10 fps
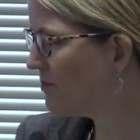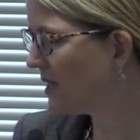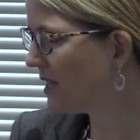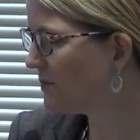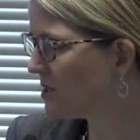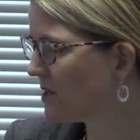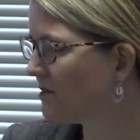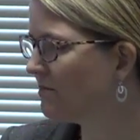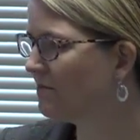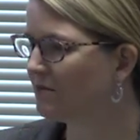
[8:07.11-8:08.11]
medium
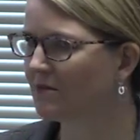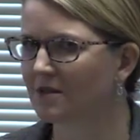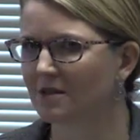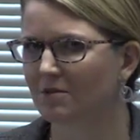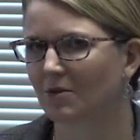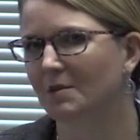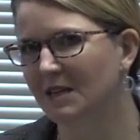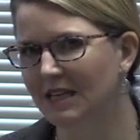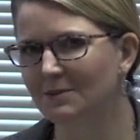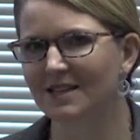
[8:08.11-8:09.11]
to sort of well,
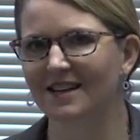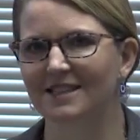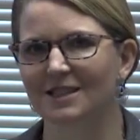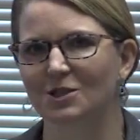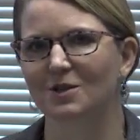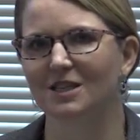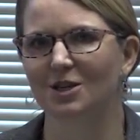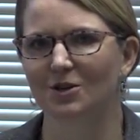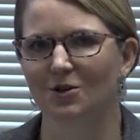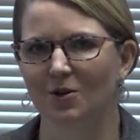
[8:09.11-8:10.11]
medium-sized district
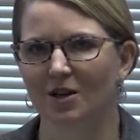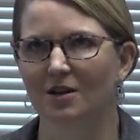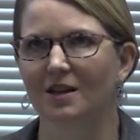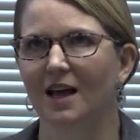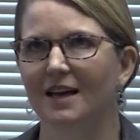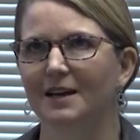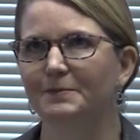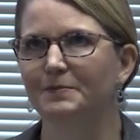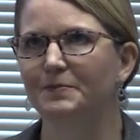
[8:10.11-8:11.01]
here in North Carolina.